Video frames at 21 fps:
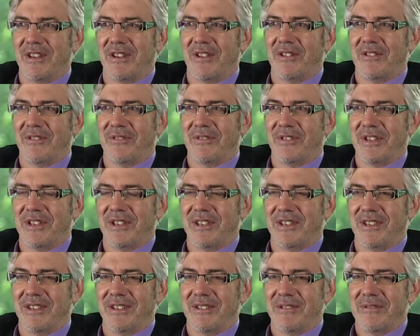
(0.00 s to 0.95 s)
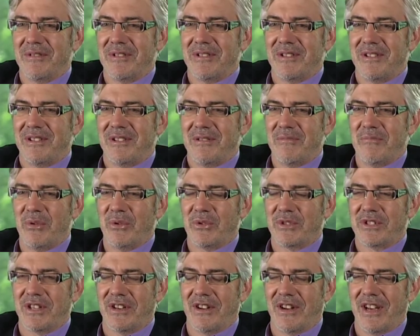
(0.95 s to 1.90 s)
a lot of the uh,
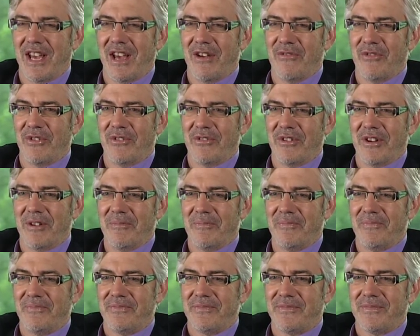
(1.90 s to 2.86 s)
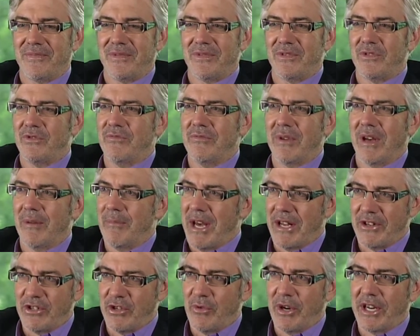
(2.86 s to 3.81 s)
books that I have are um,
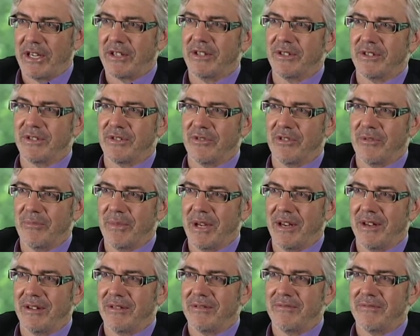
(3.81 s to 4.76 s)
about directors or about